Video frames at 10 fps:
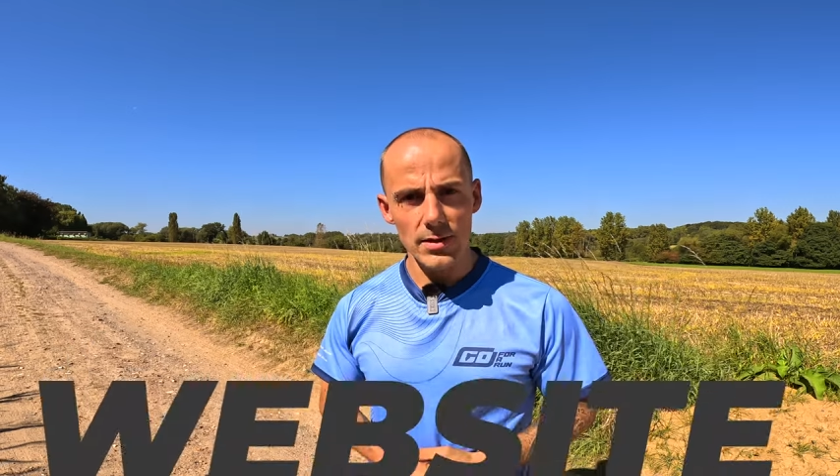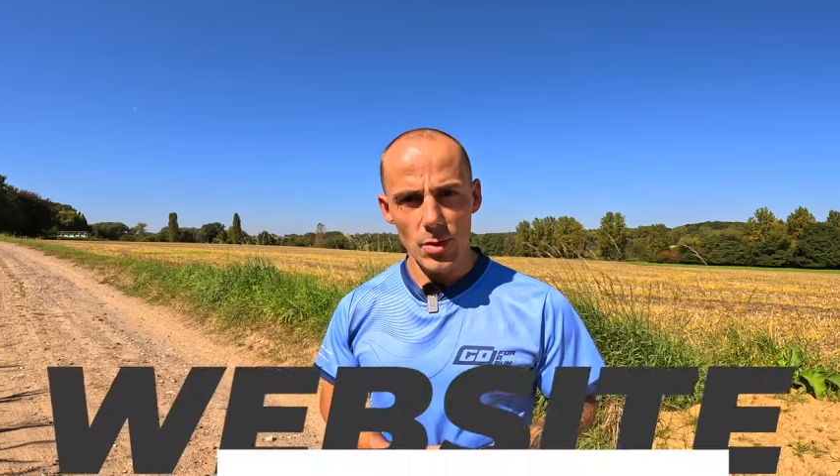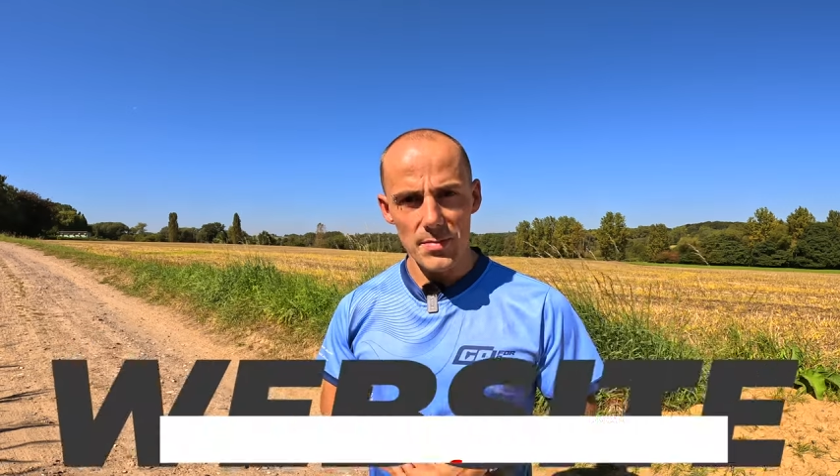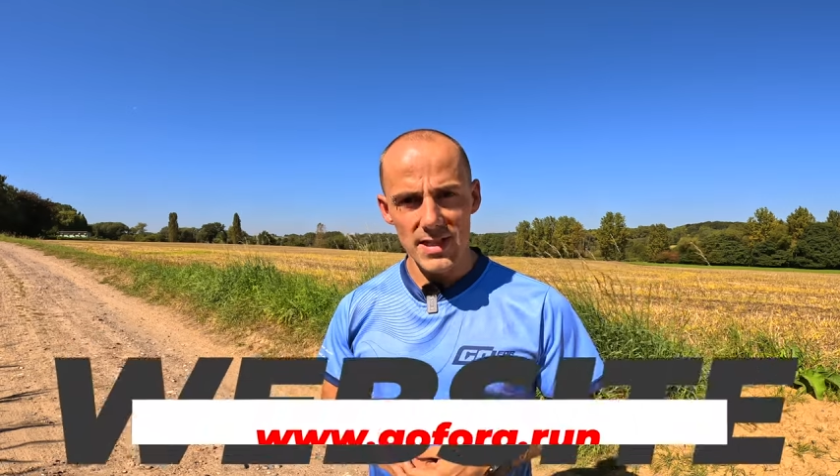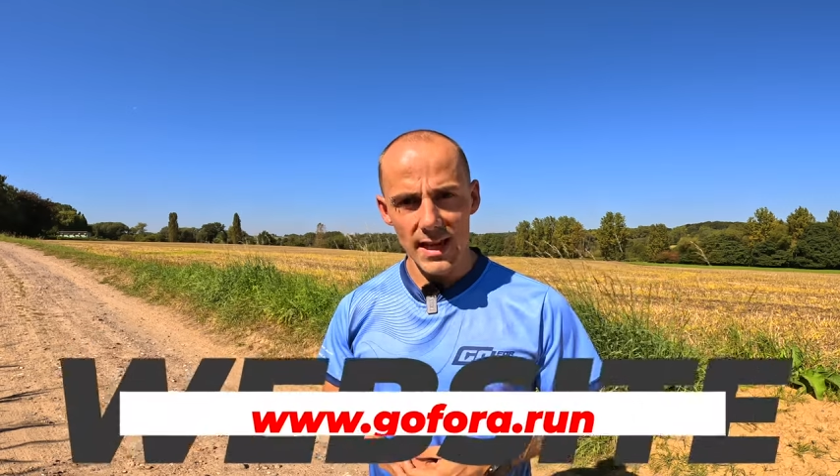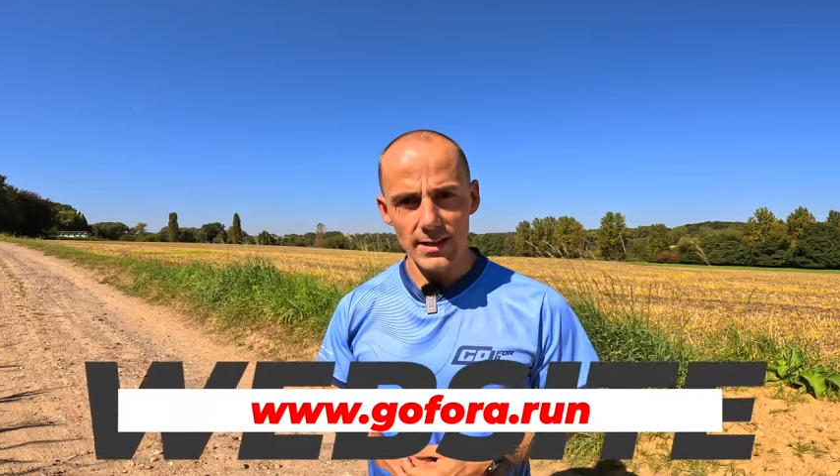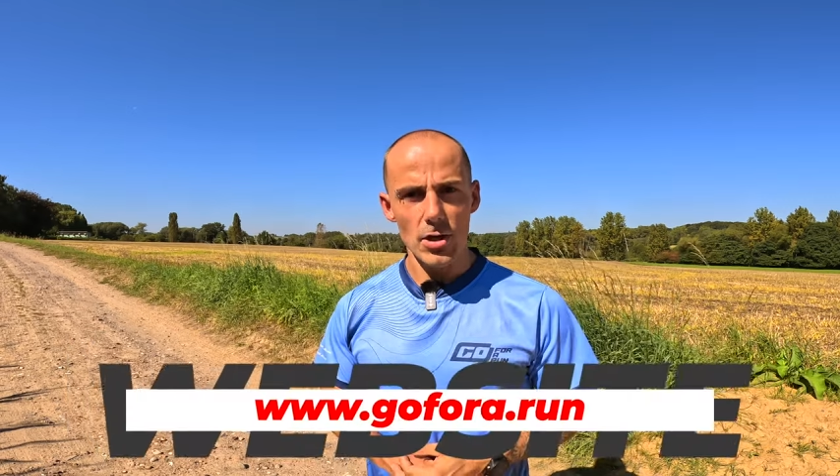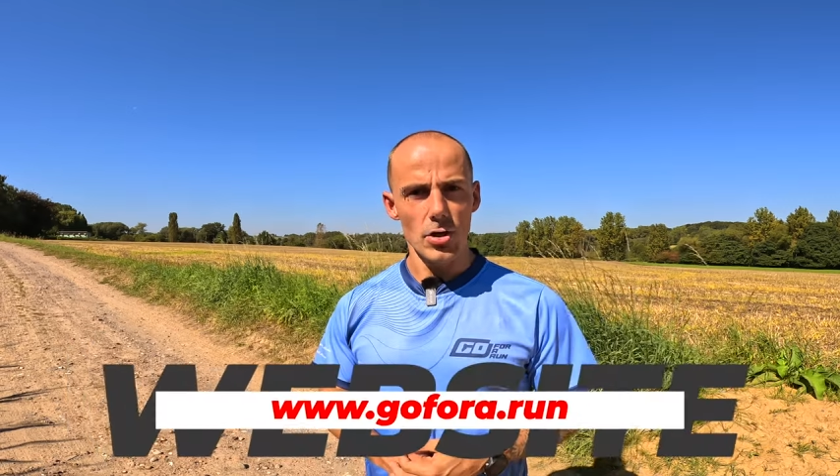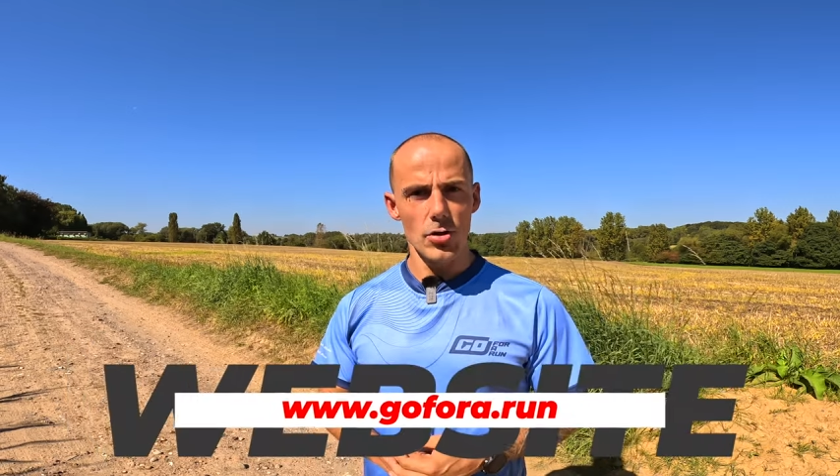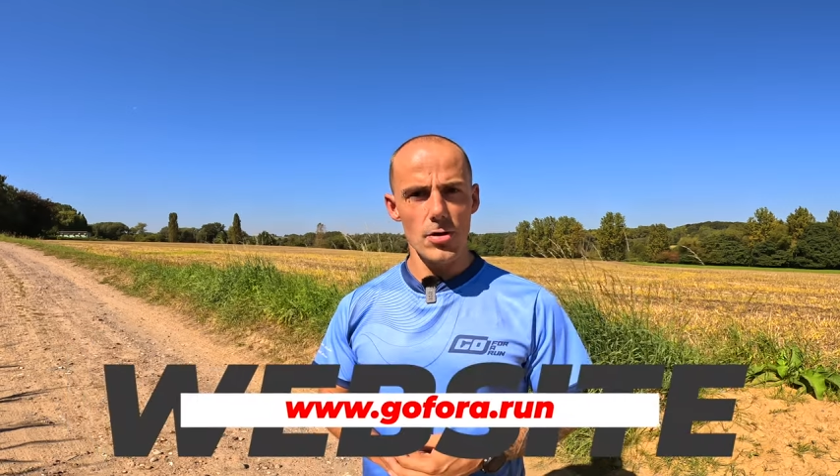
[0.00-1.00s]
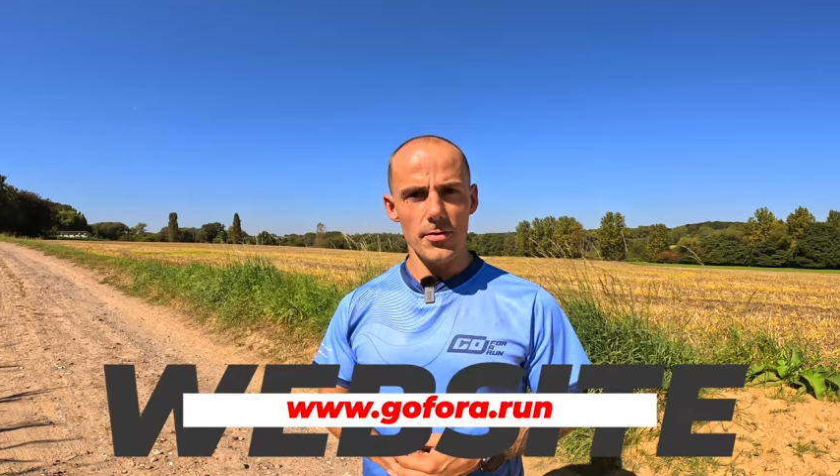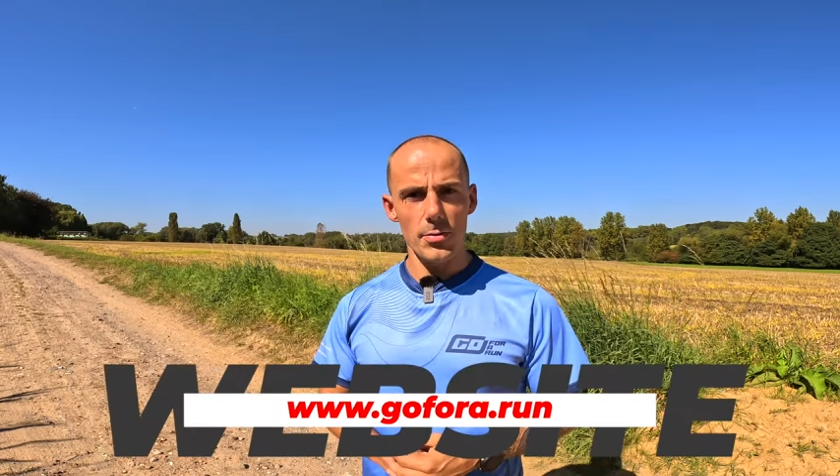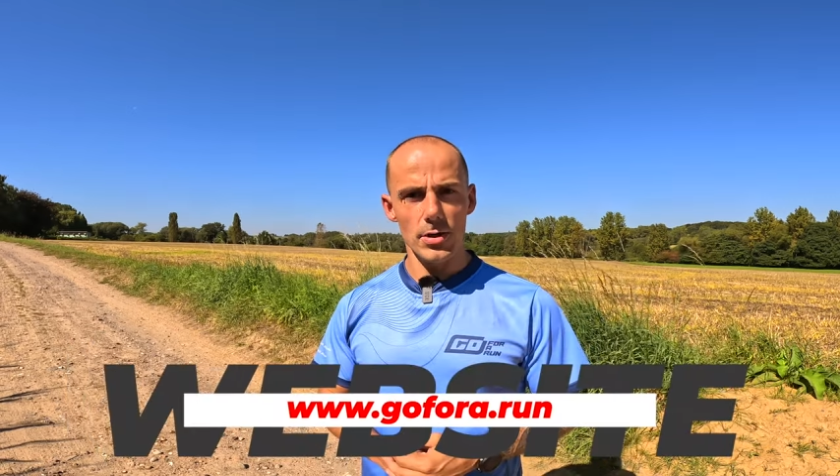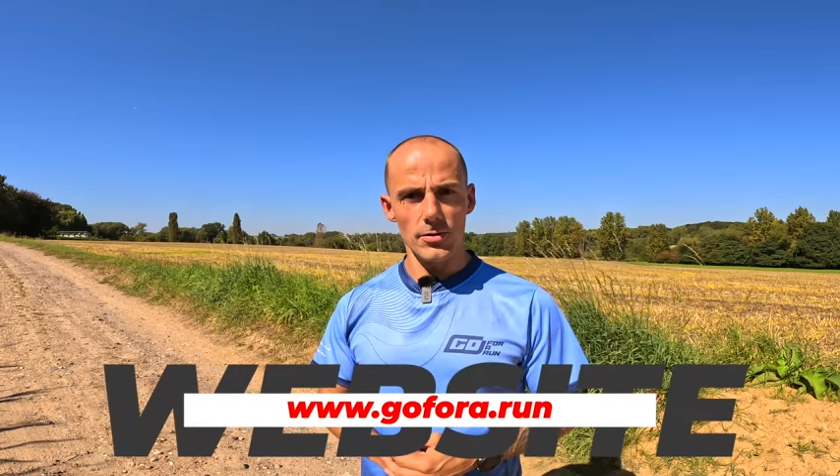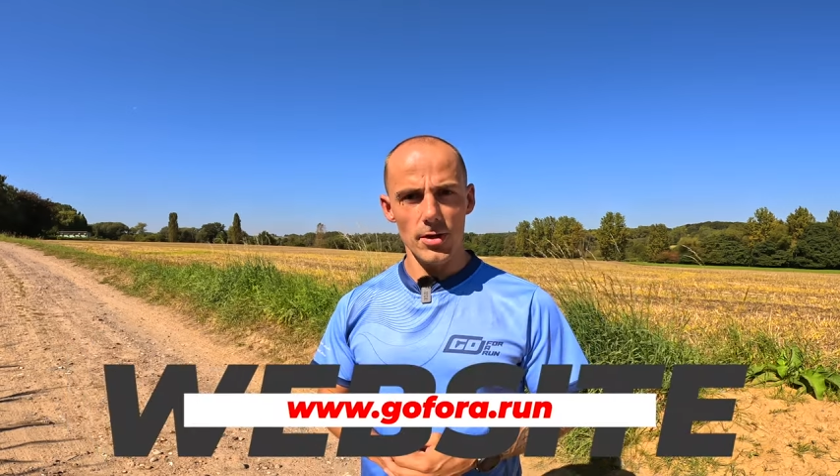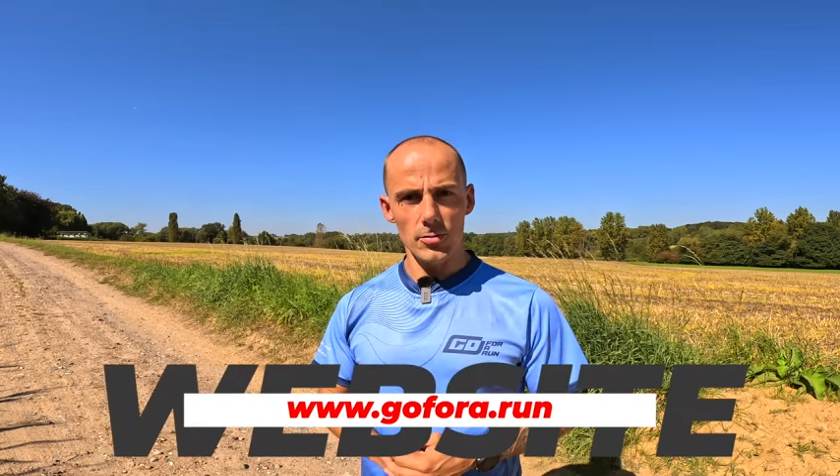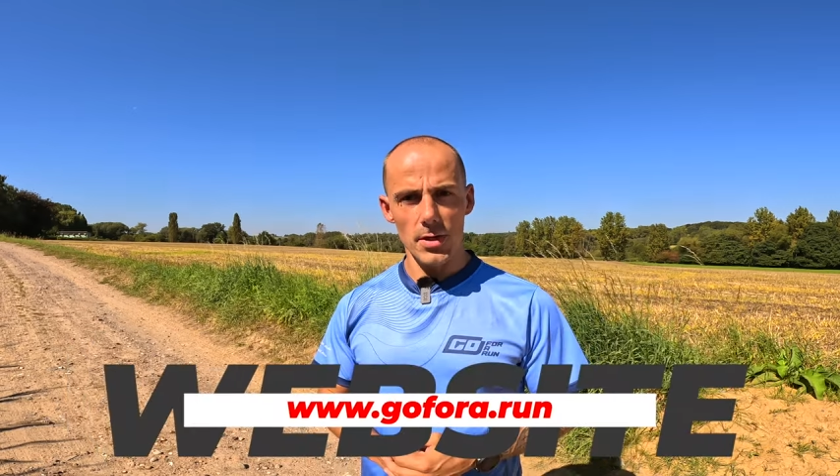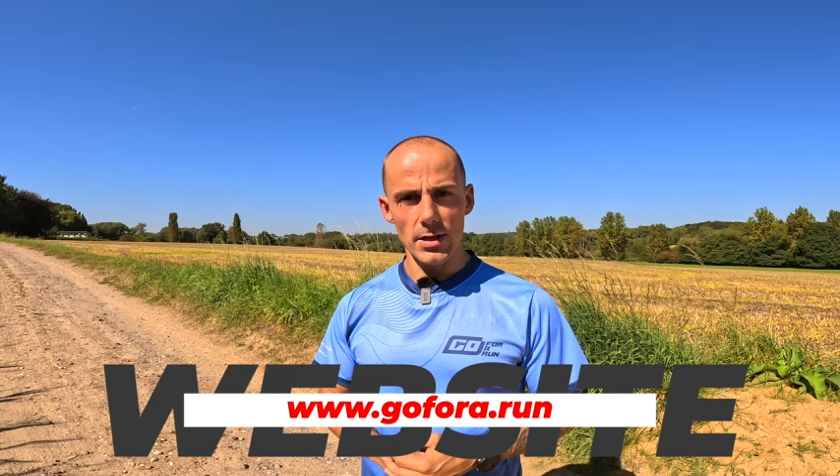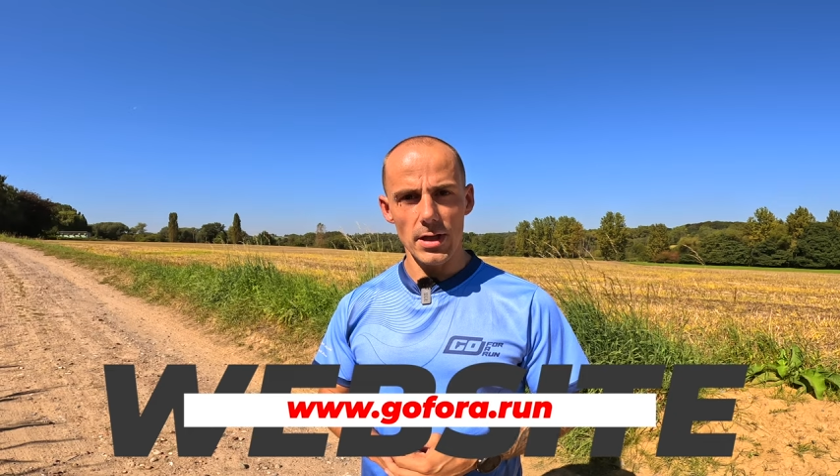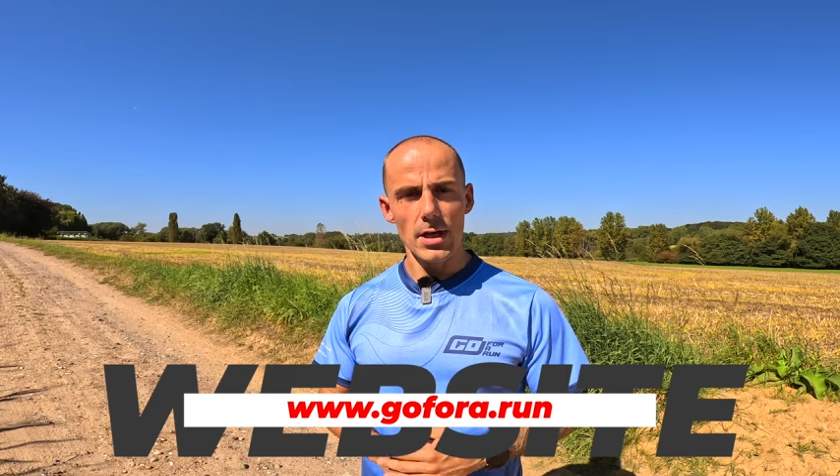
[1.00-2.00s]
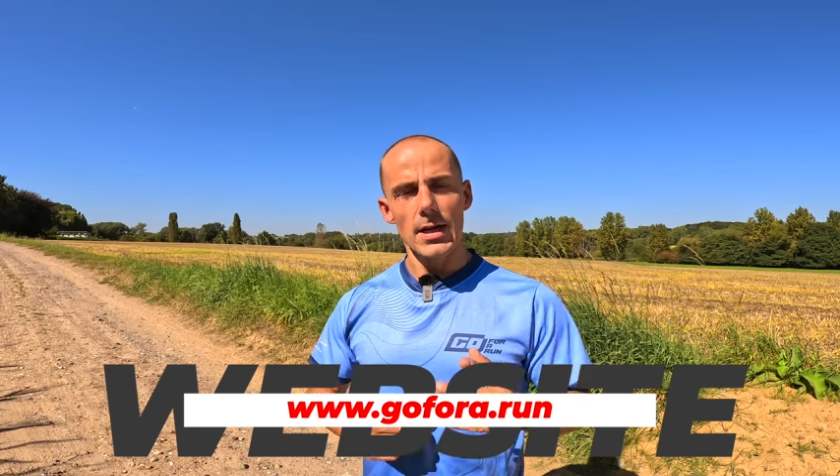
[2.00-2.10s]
the website gofower.one.